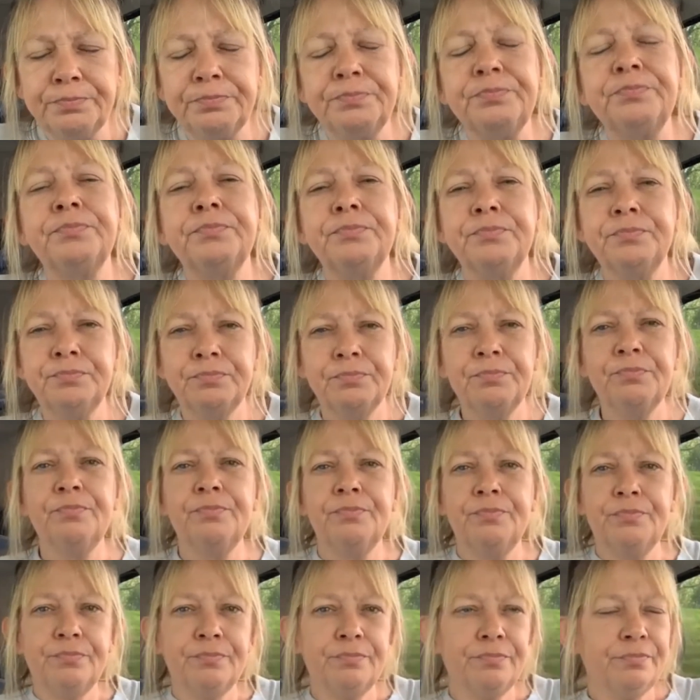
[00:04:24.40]

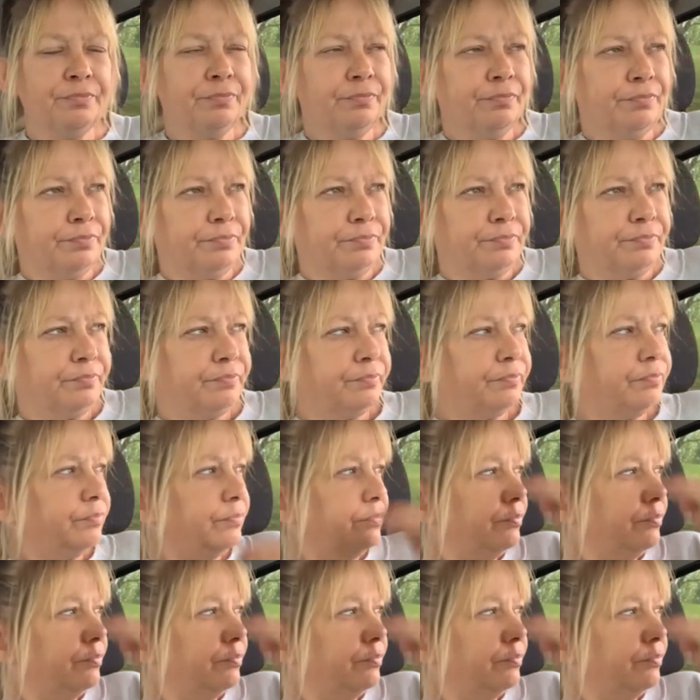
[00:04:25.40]
Nothing is said.